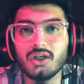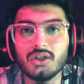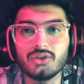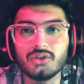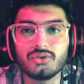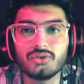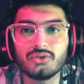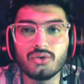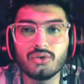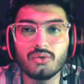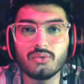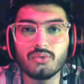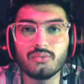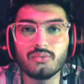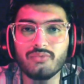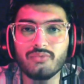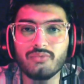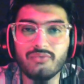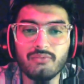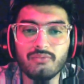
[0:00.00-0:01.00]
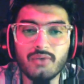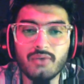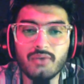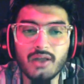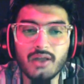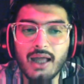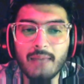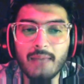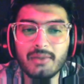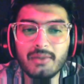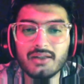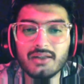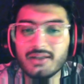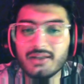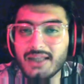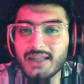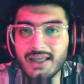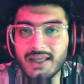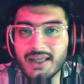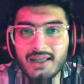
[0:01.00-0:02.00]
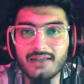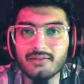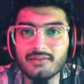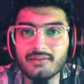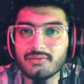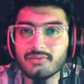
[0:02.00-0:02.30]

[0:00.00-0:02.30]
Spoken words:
So I mean, they